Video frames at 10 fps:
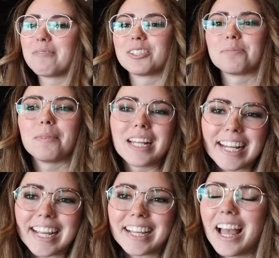I'm just
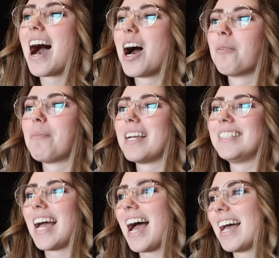meeting um, my
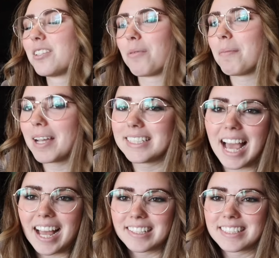dad. It's one of my
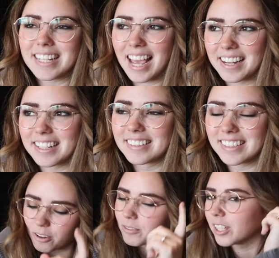dad's
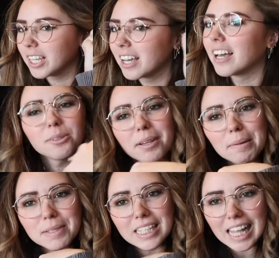tenants. Hopefully she
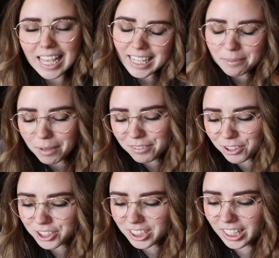becomes a client, my first